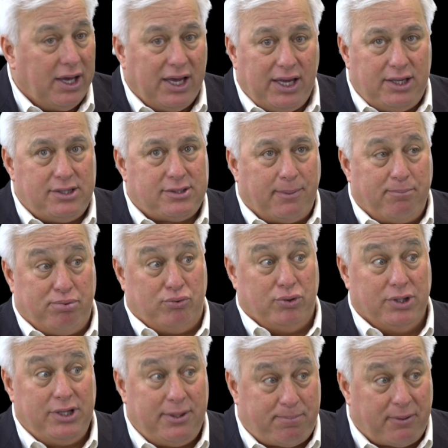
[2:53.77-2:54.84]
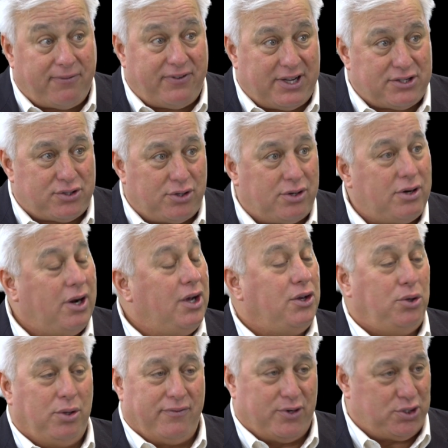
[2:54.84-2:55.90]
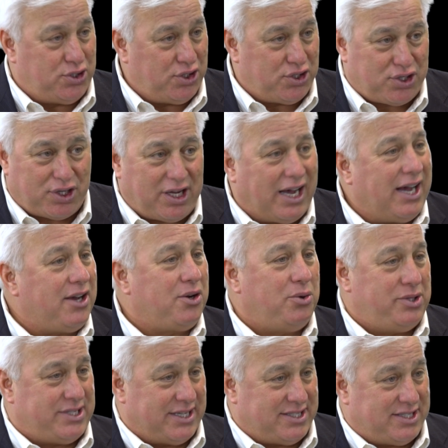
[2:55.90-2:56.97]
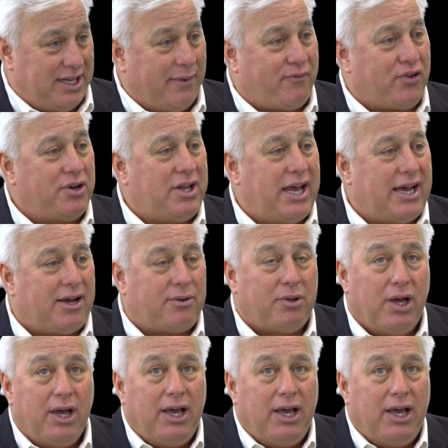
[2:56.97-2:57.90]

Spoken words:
He's a brilliant professor, mm-hmm. University of Chicago, he's at Stanford now,